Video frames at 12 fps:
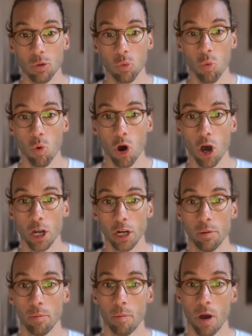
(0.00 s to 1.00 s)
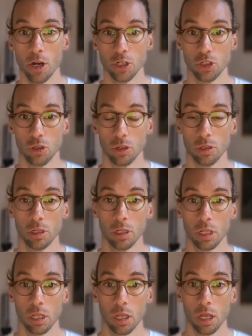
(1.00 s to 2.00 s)
1 marginal
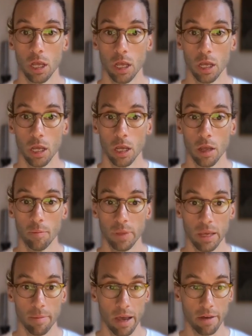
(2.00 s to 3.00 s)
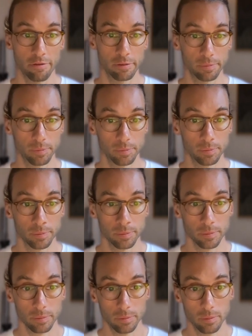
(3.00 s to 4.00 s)
PMF.
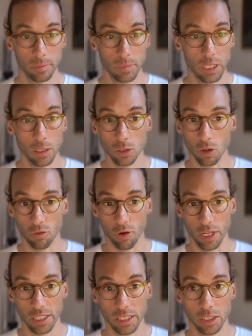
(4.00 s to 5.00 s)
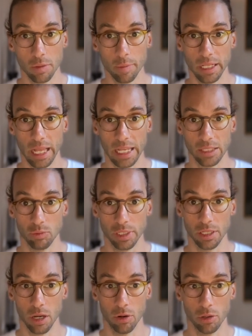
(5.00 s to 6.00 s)
So for instance, a bit as we
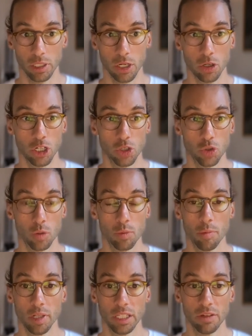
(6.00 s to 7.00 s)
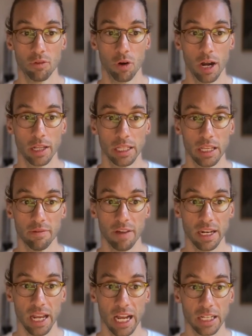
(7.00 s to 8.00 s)
saw earlier, the joint probability for the
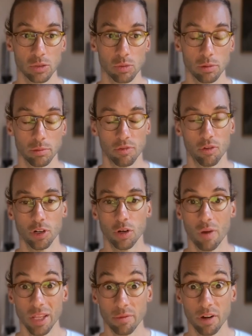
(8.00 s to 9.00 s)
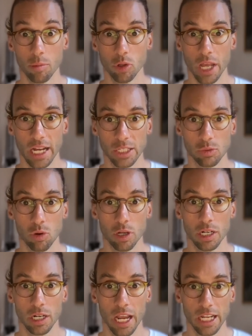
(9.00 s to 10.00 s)
event x for the random variable x1,
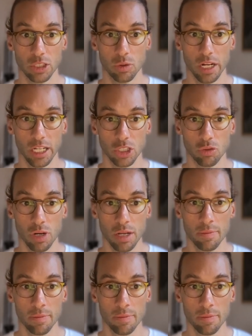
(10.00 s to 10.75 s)
x2, and x3